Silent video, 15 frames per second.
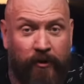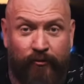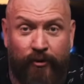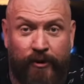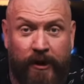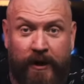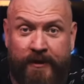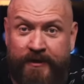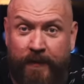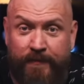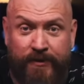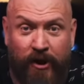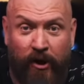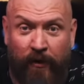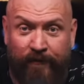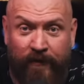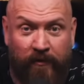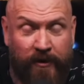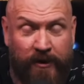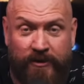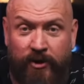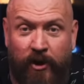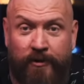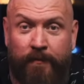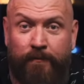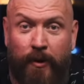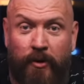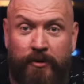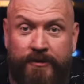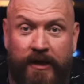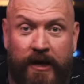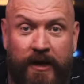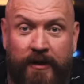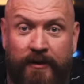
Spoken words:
revealed in a YouTube video that